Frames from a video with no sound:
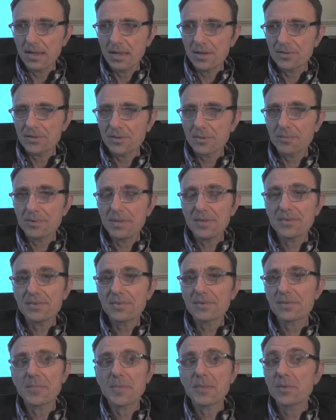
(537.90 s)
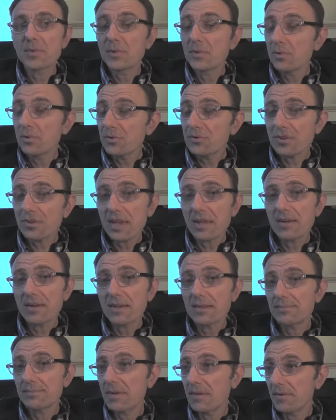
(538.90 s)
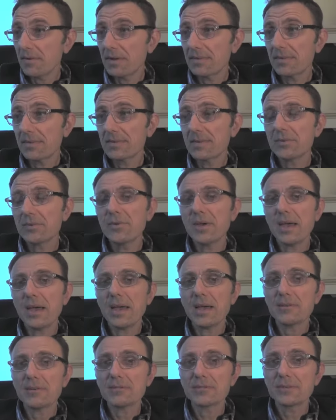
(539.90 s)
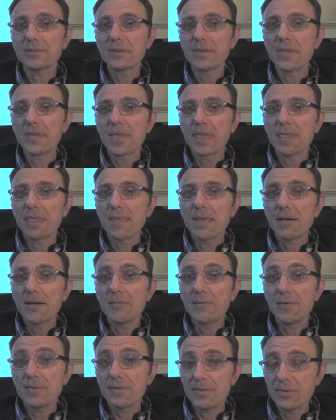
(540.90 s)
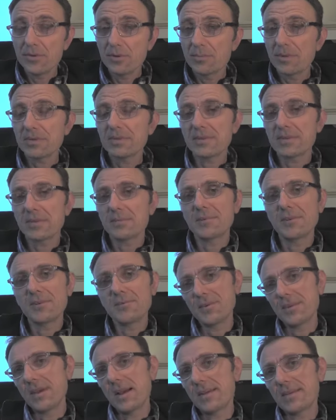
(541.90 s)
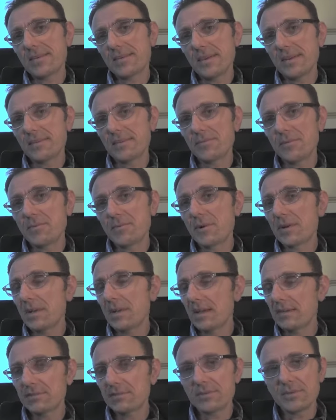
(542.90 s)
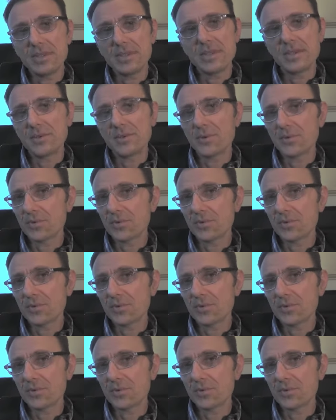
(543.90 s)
So please do share experiences that you have with your participants with us, and we would love to hear your